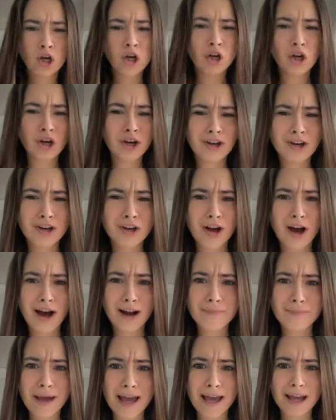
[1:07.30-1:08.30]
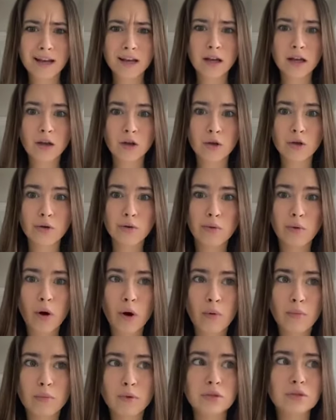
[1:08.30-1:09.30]
Good God, man! You
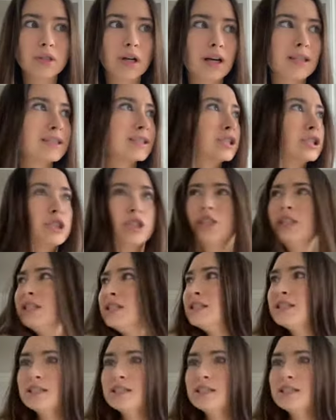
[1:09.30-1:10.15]
almost got the cheese